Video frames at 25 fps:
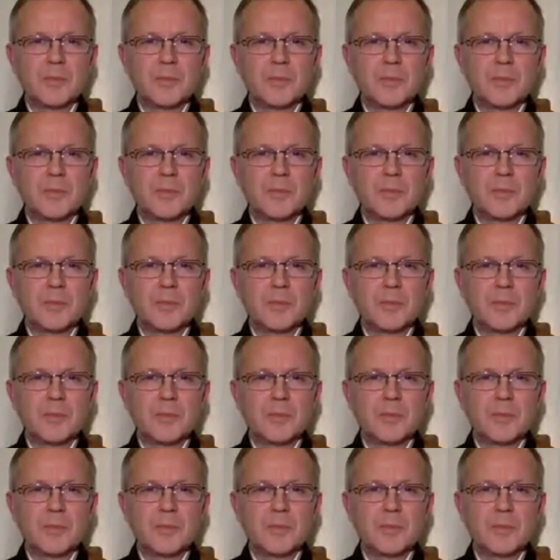when people
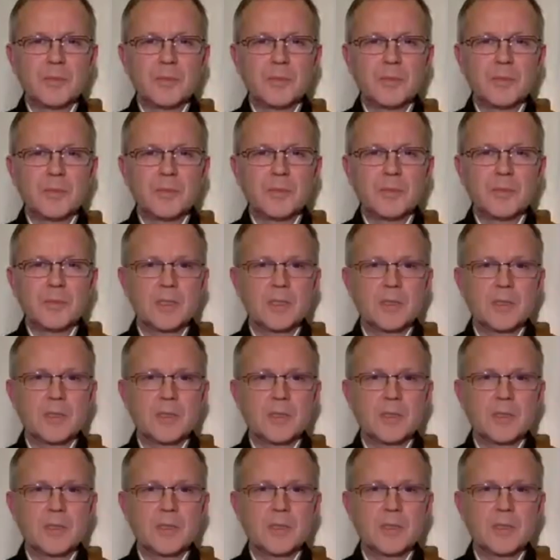generally
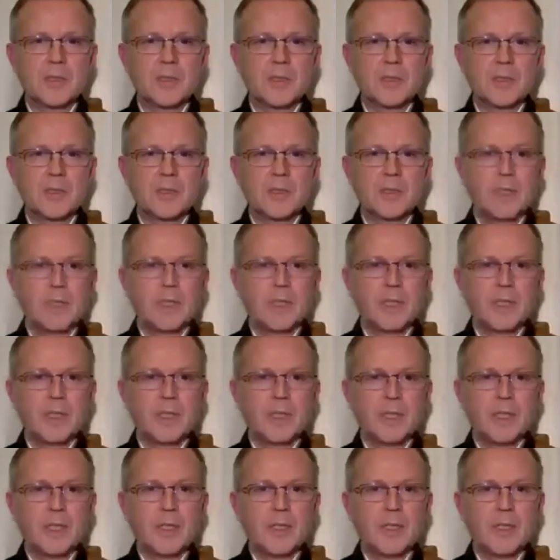thought that the Earth
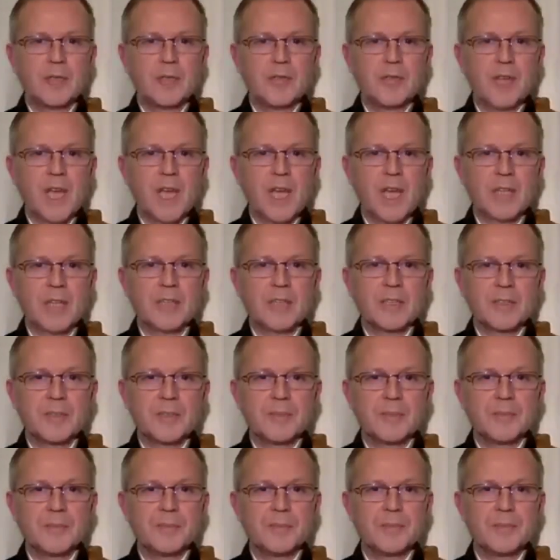was
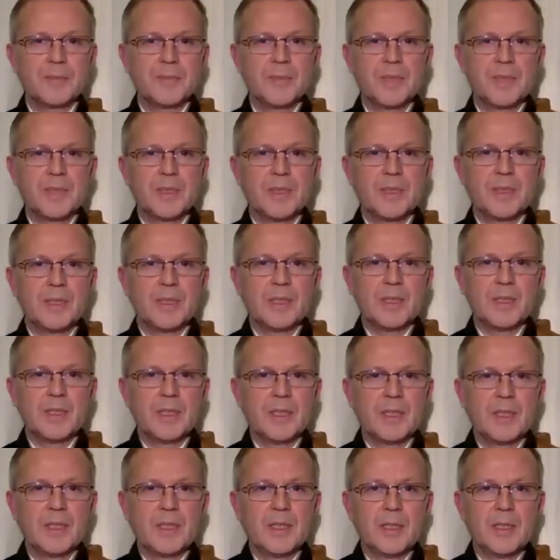flat.
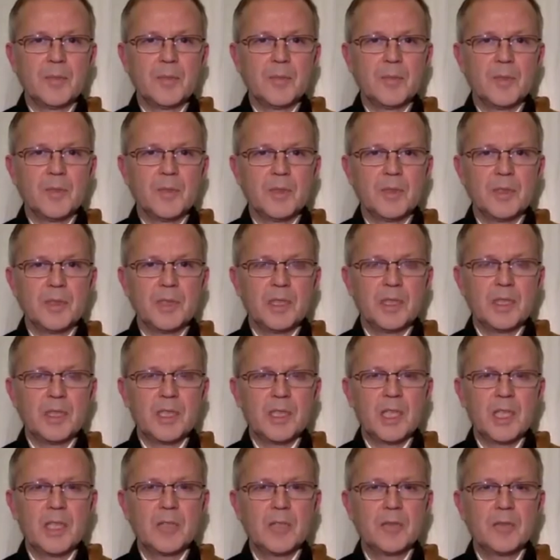But this
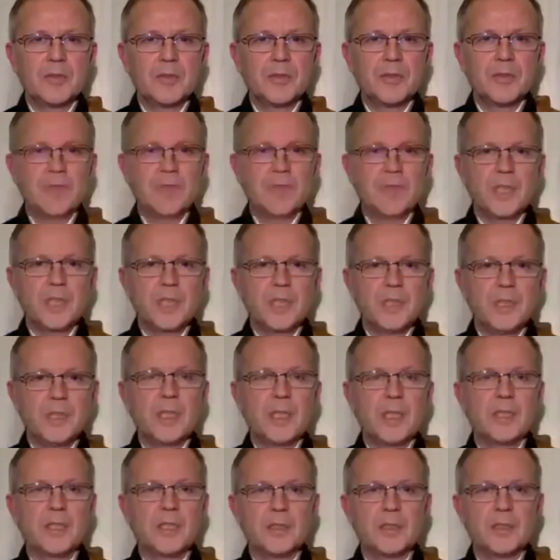kind of insight
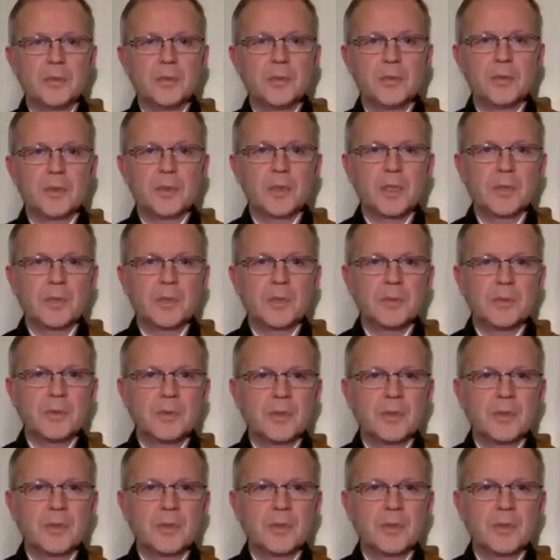that you you can